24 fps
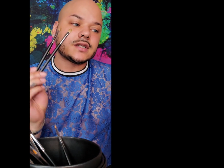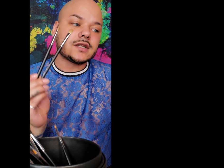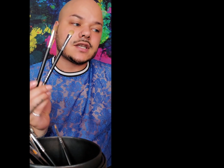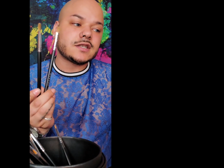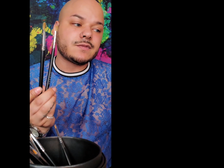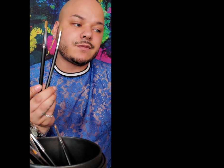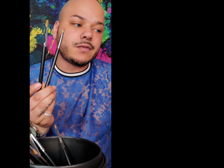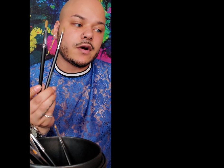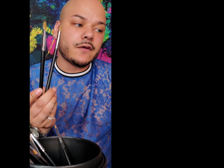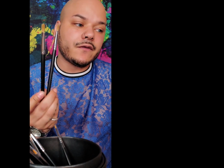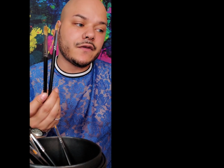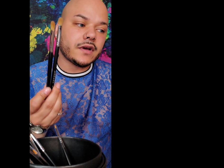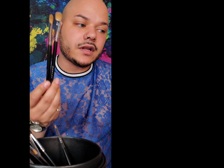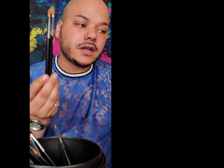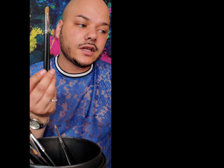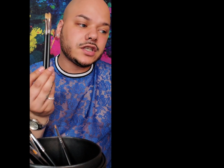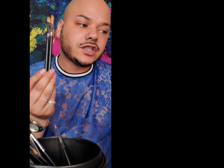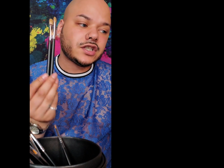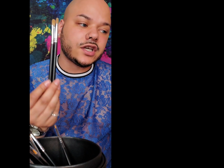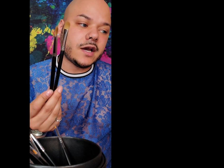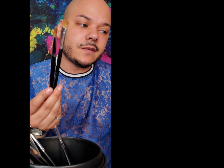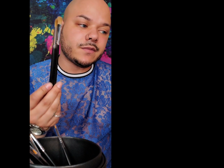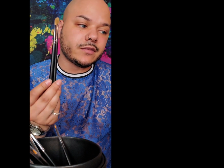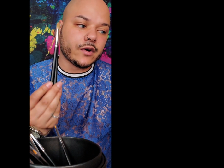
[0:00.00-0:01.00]
This perfectly
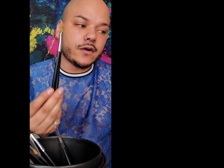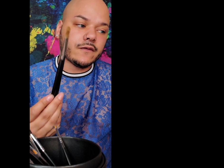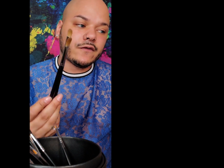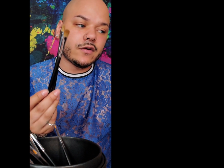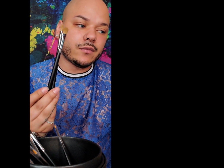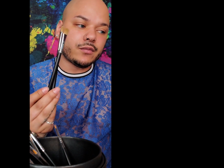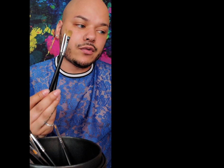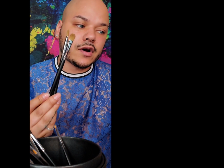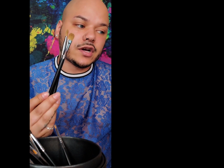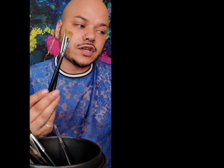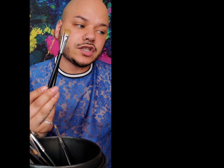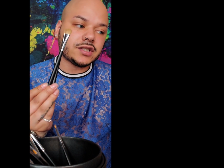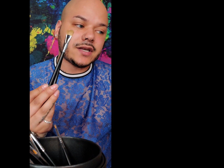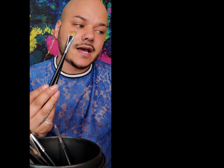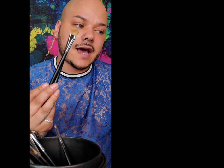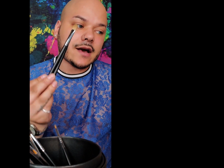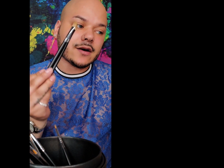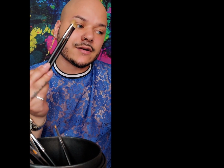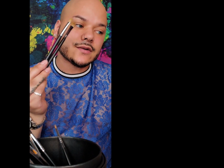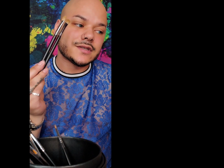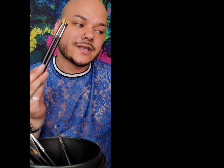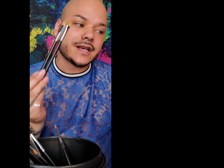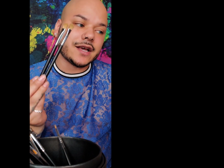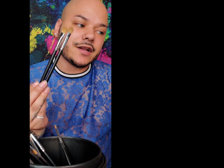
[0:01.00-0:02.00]
shaped oval brush
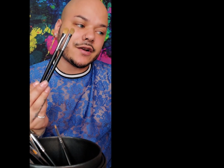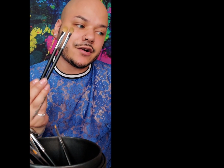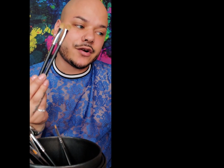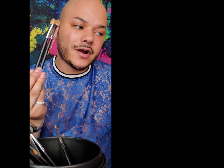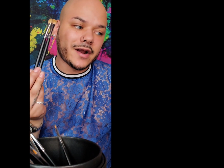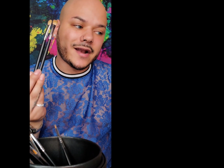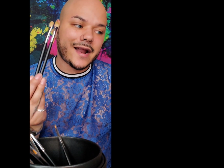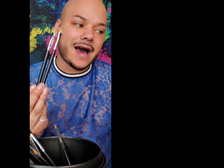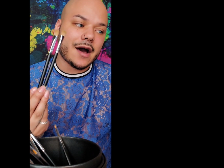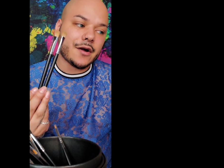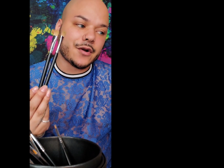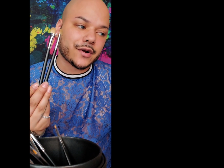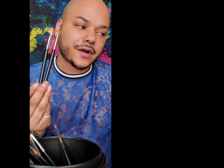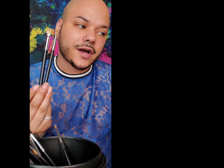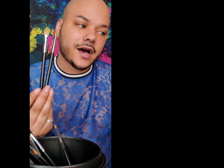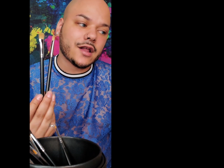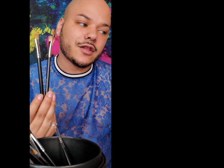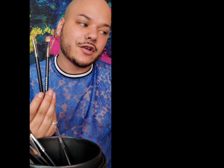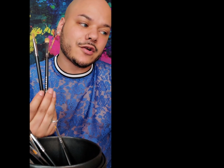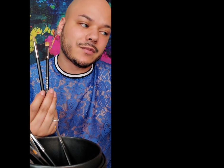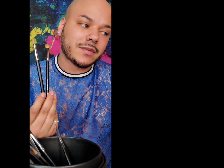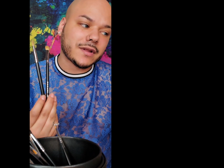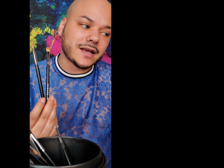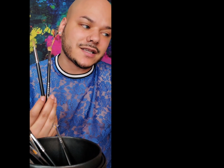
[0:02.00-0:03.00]
tackles inner and outer
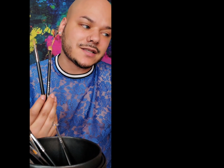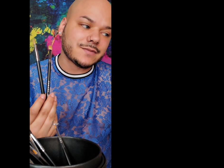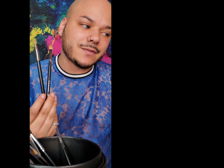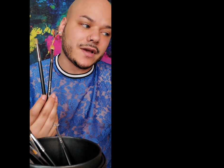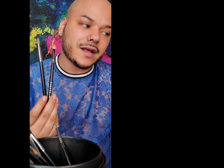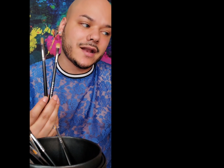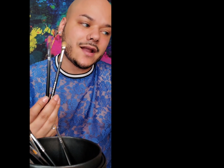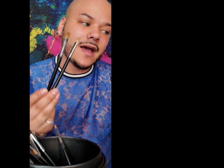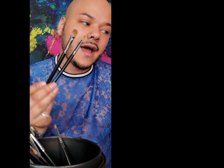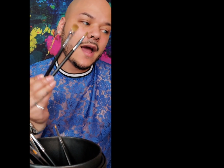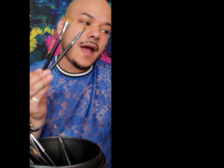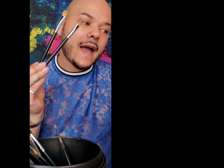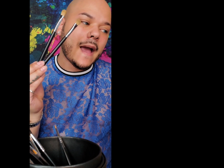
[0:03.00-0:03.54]
color placement